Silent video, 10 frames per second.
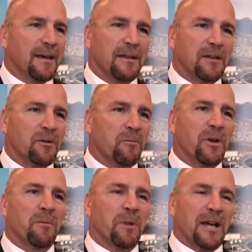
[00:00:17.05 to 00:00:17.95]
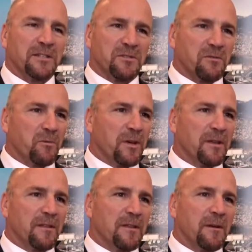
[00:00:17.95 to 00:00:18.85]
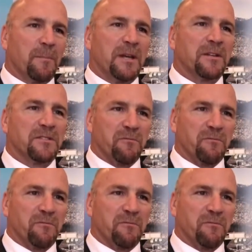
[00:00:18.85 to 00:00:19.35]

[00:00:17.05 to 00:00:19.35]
You know, we are blessed with an abundance